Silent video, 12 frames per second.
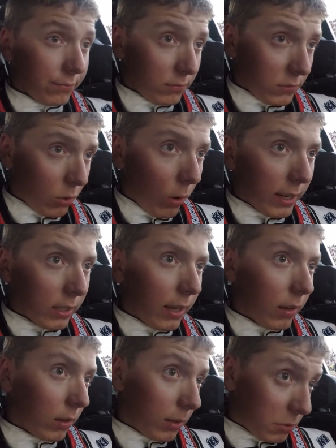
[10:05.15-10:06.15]
So I
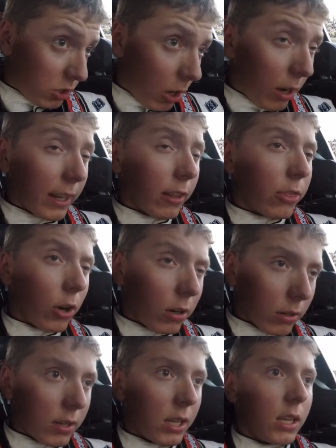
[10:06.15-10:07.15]
am starting
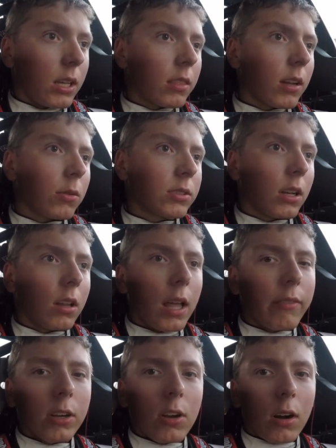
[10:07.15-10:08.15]
13th. There was an
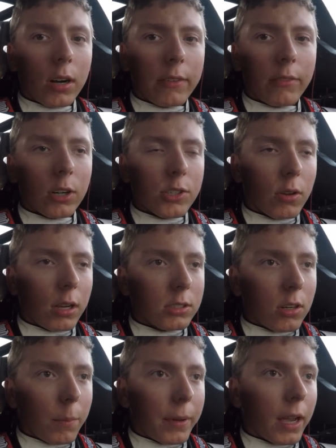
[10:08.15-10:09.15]
11 car invert, so I
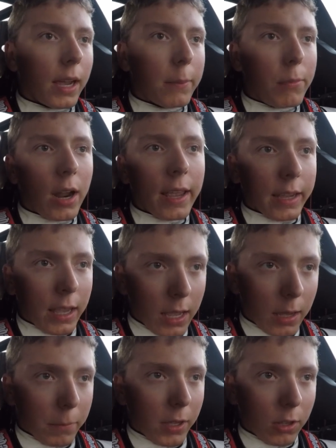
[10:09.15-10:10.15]
start behind Brian
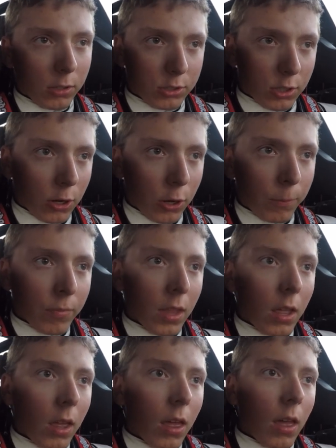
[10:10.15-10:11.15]
Campbell. So
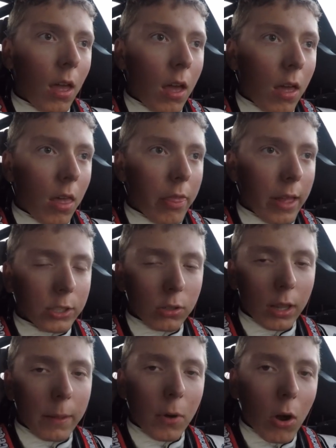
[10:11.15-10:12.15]
that's
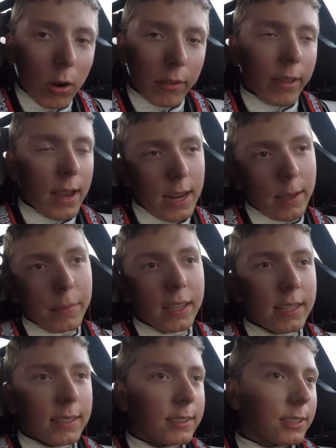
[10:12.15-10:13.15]
really motivating
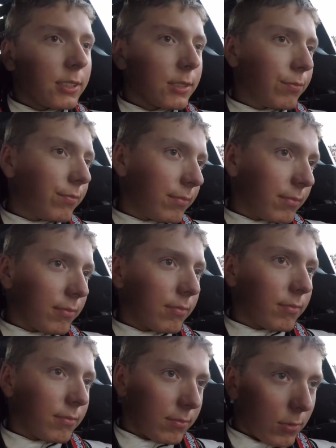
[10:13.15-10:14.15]
because,
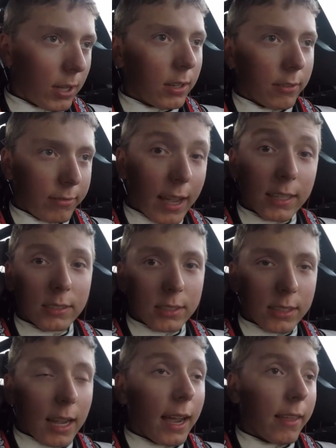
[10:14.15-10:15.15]
well, the fastest
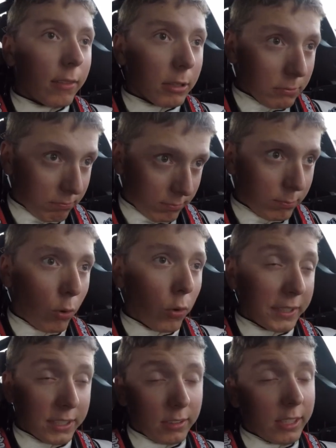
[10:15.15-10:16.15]
guy, the
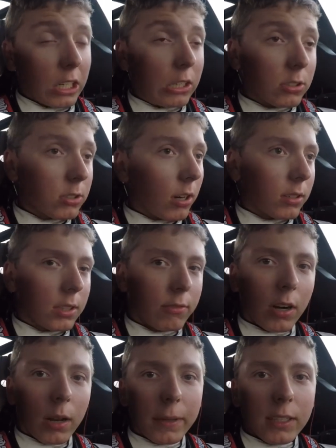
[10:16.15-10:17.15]
points leader, starts in
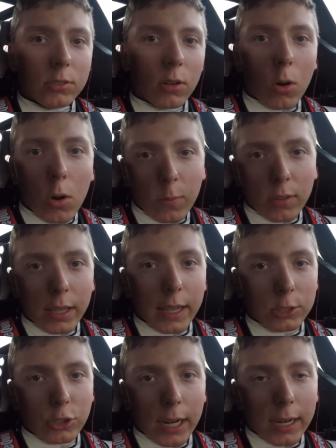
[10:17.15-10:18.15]
front of me. So hopefully can
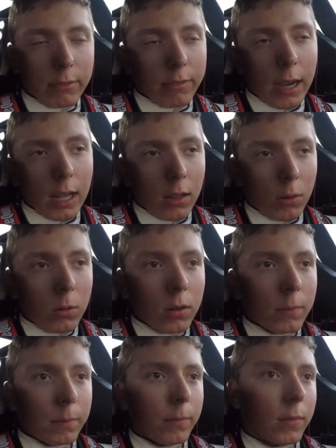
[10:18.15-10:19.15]
try and follow him.